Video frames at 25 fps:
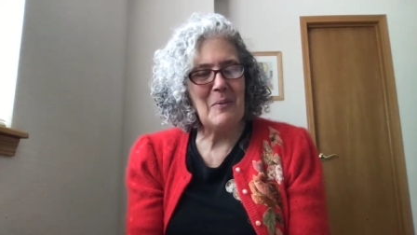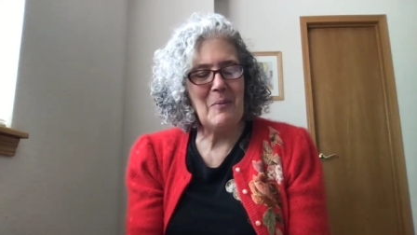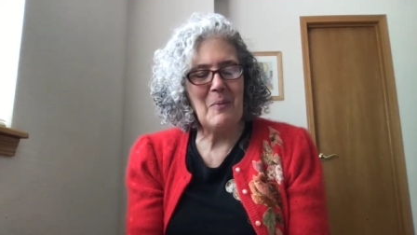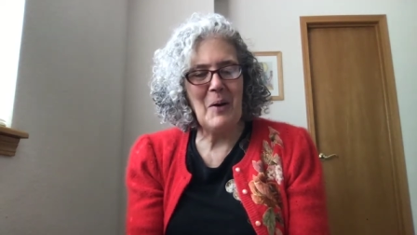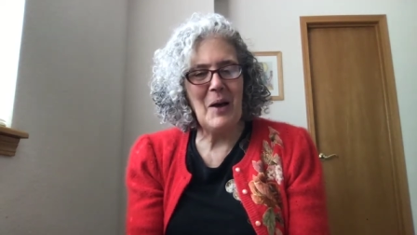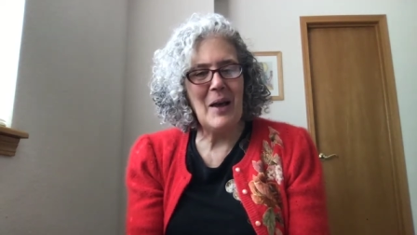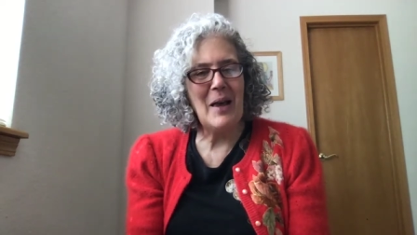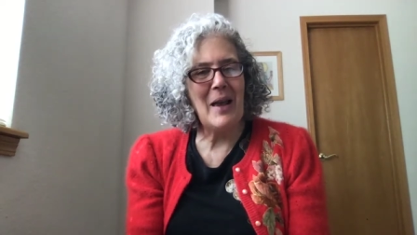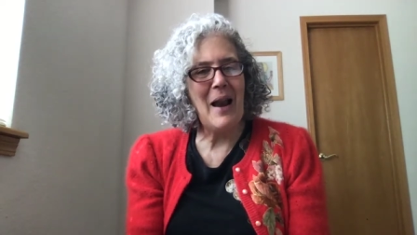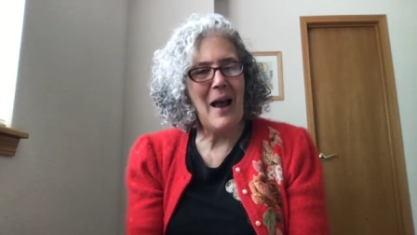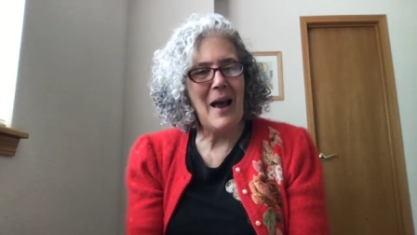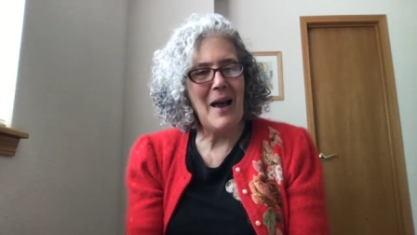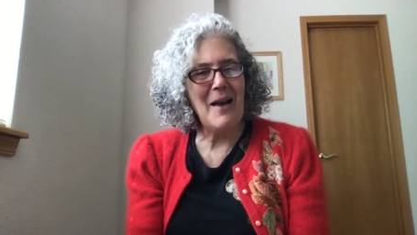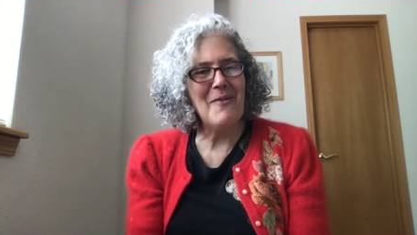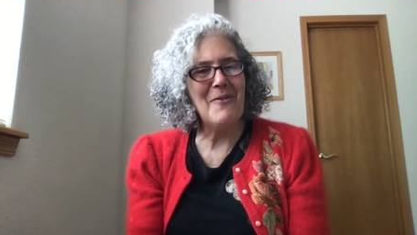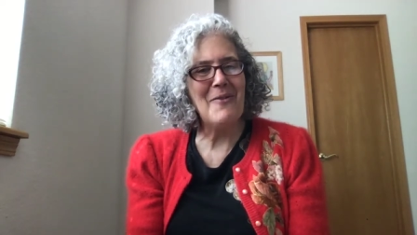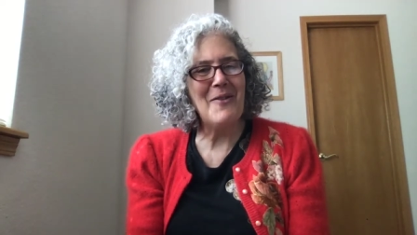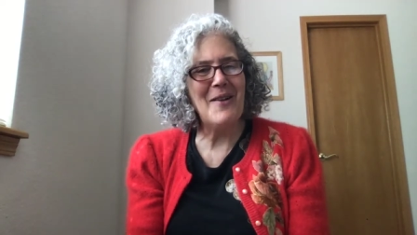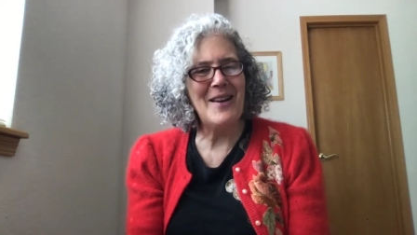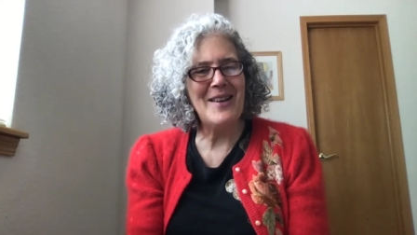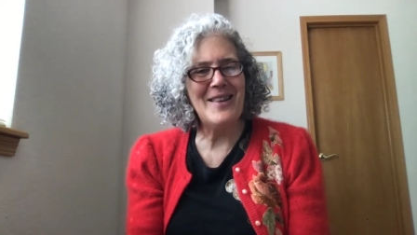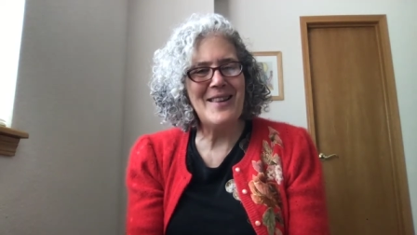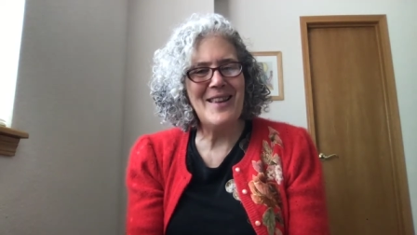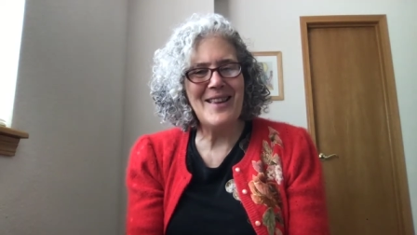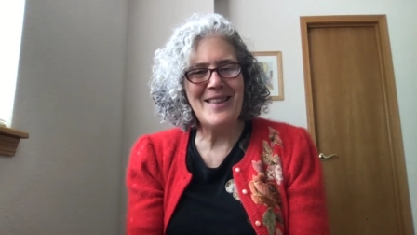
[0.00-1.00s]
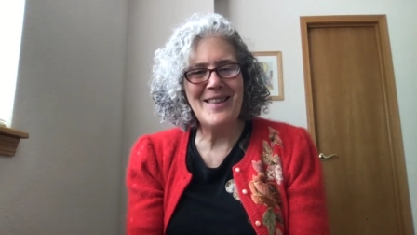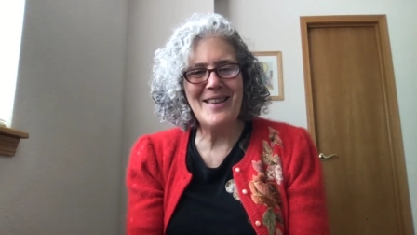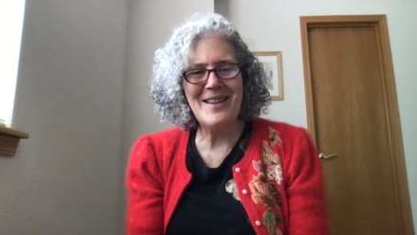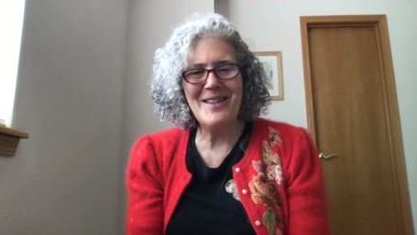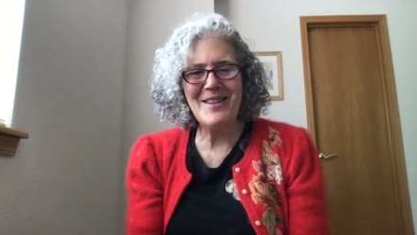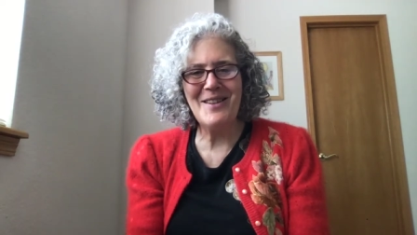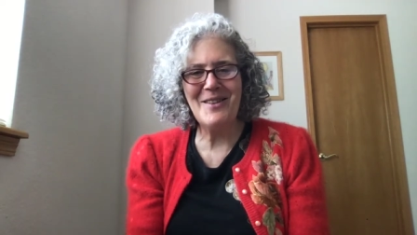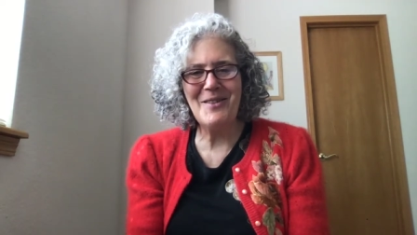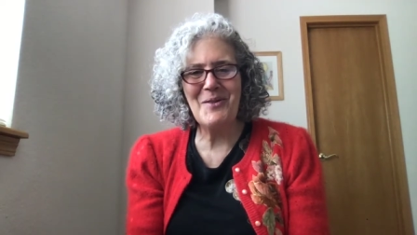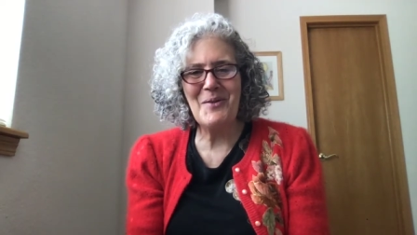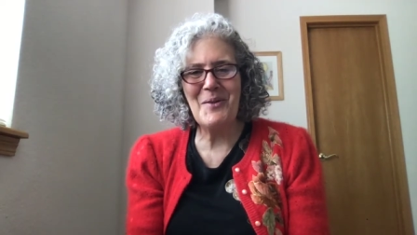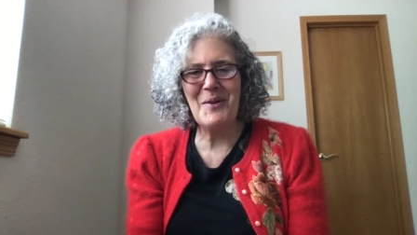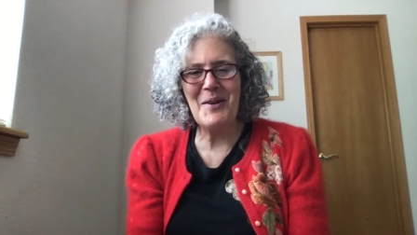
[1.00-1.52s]
but I find that the
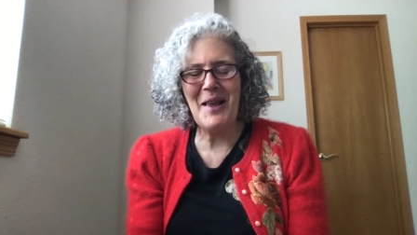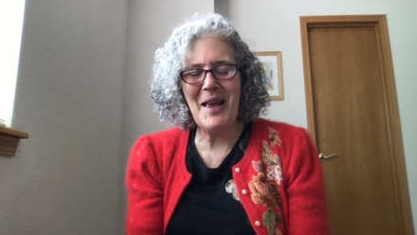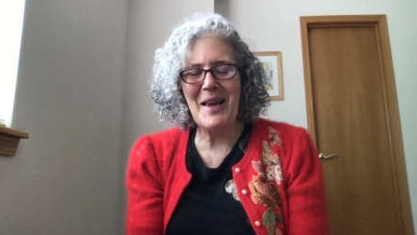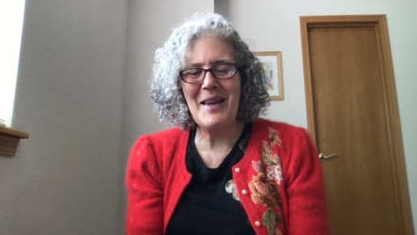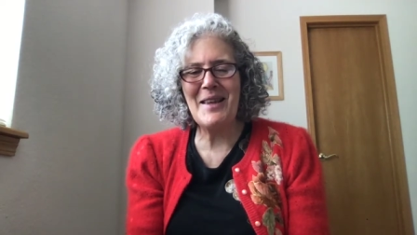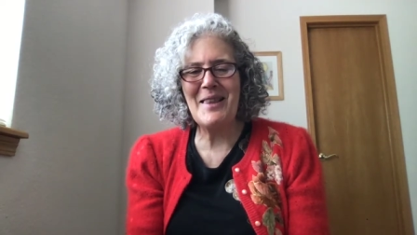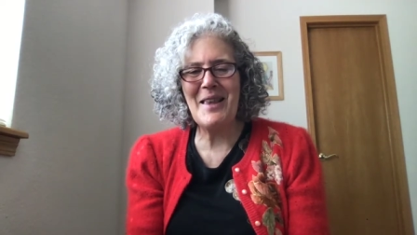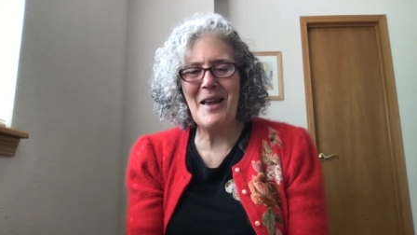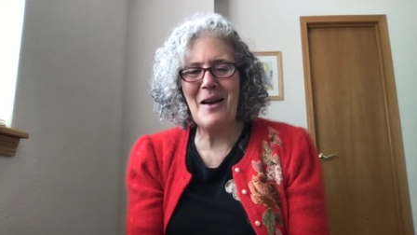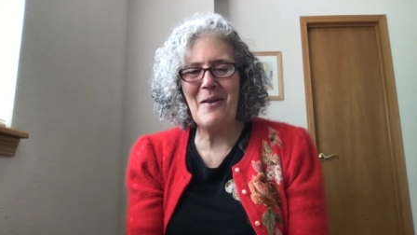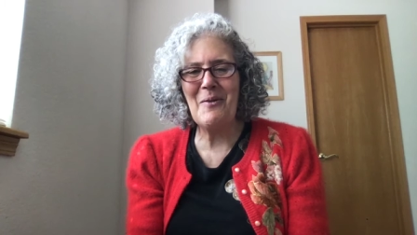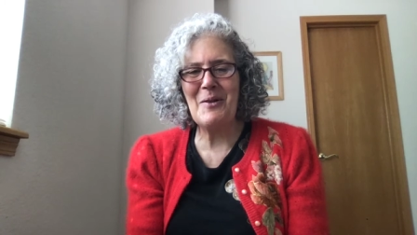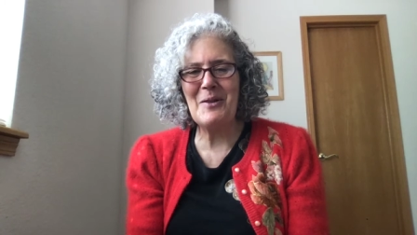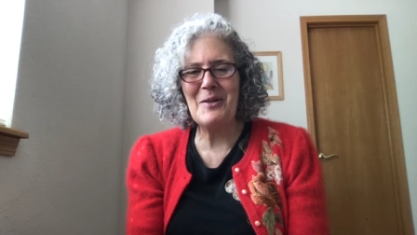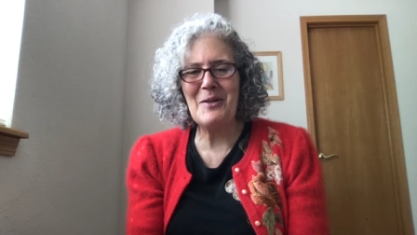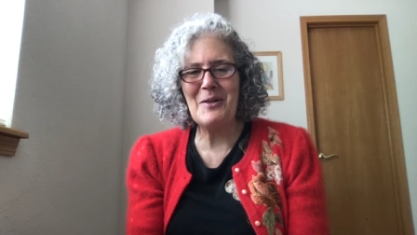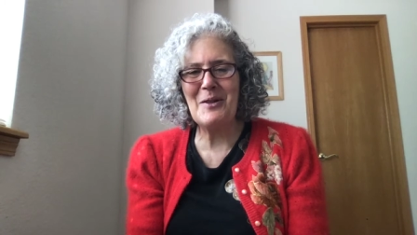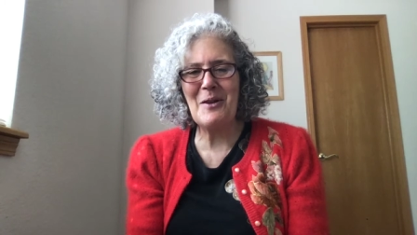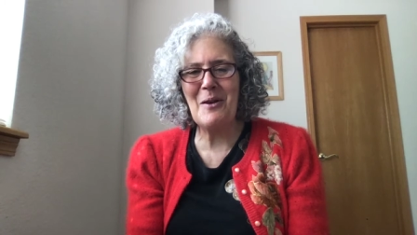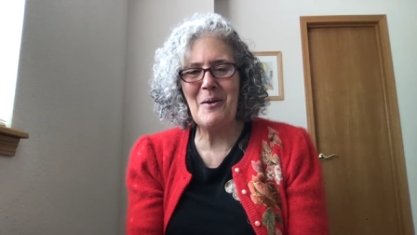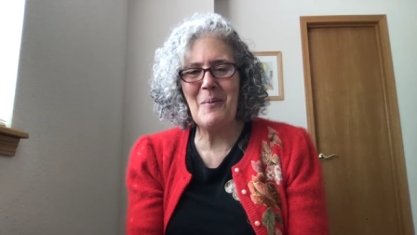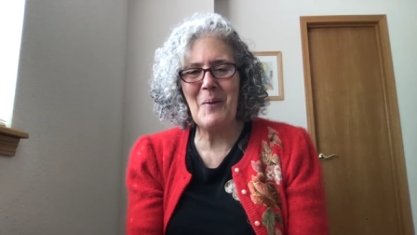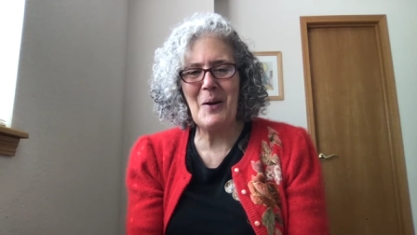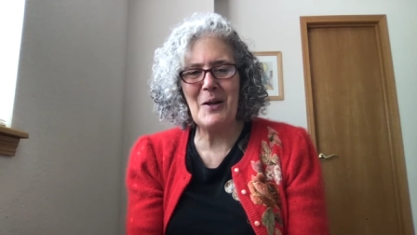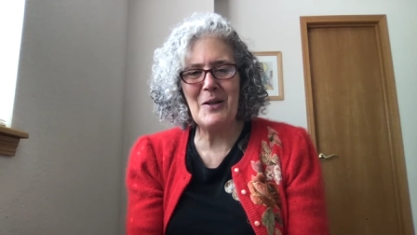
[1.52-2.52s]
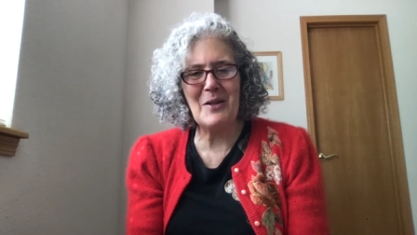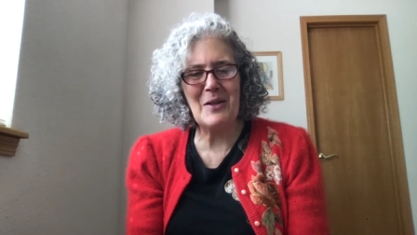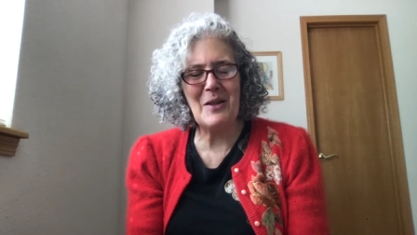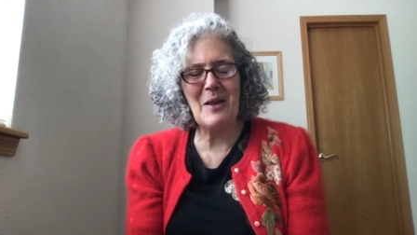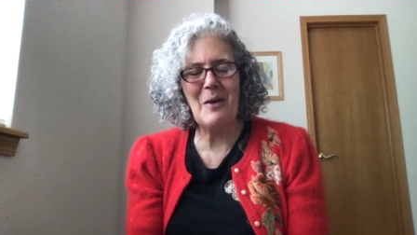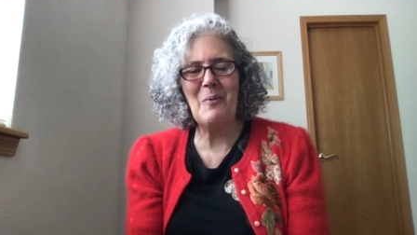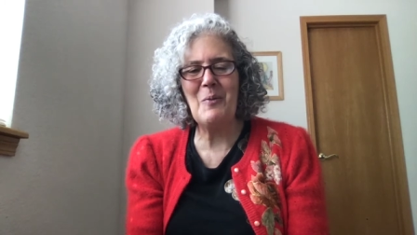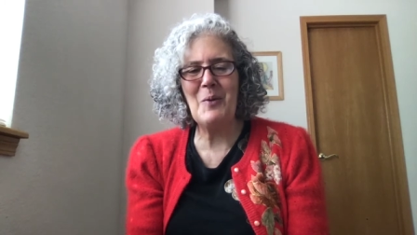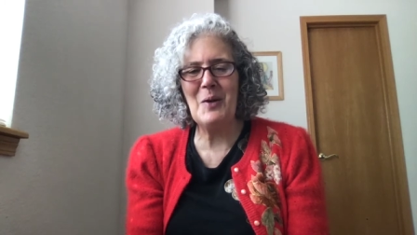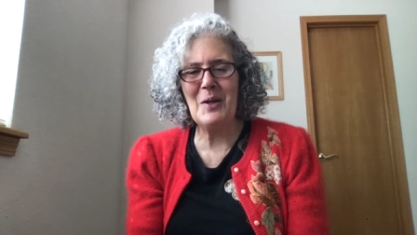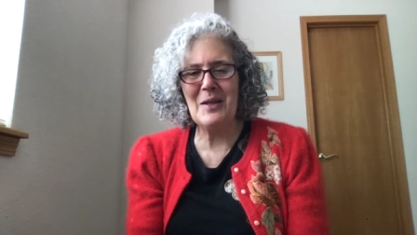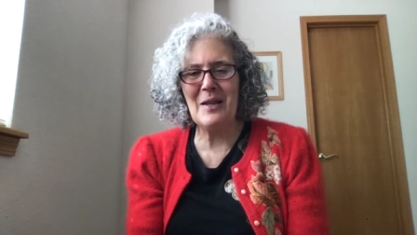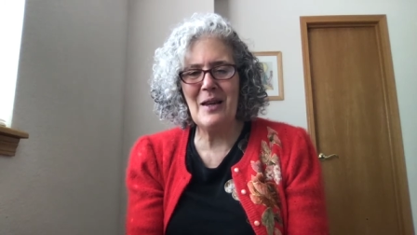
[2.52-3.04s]
children like that one so much that
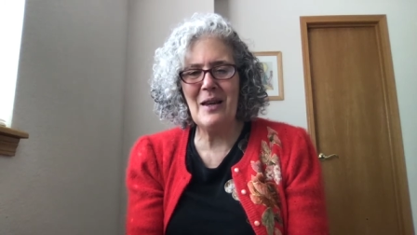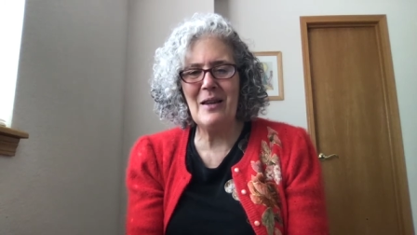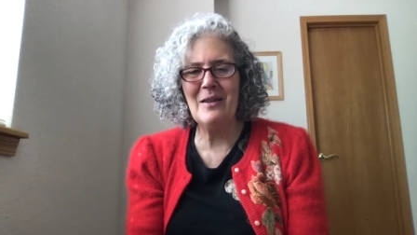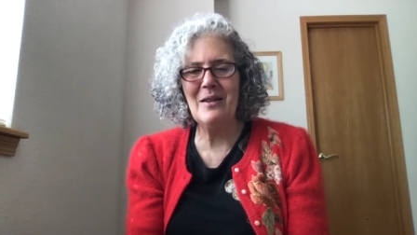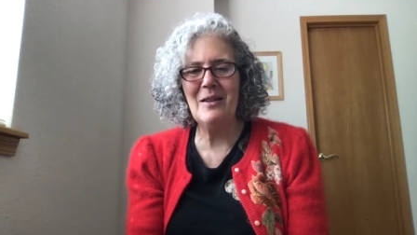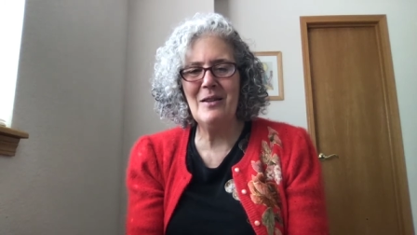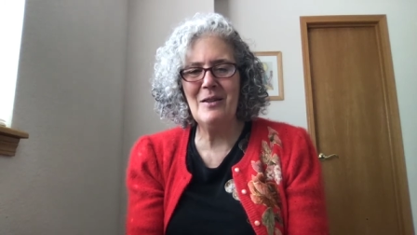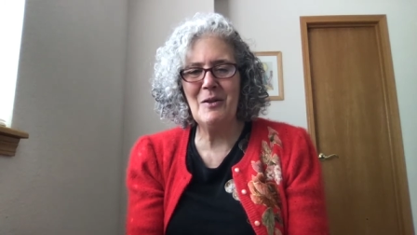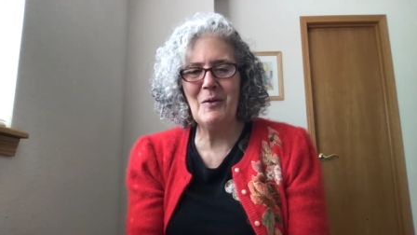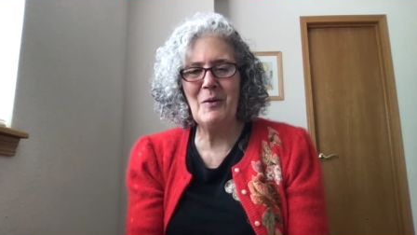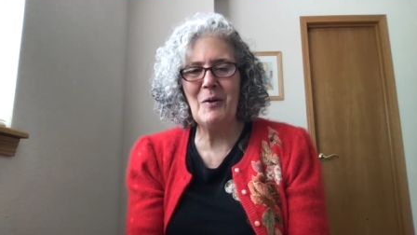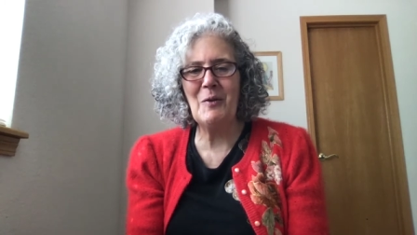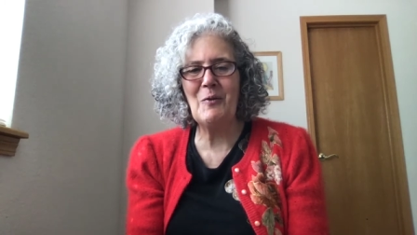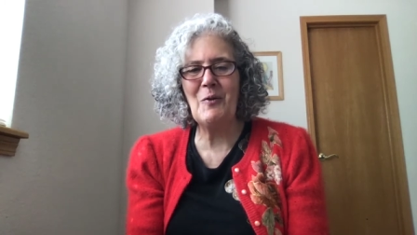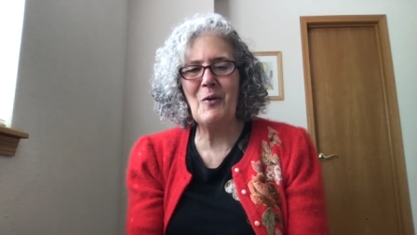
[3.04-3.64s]
we tend to do it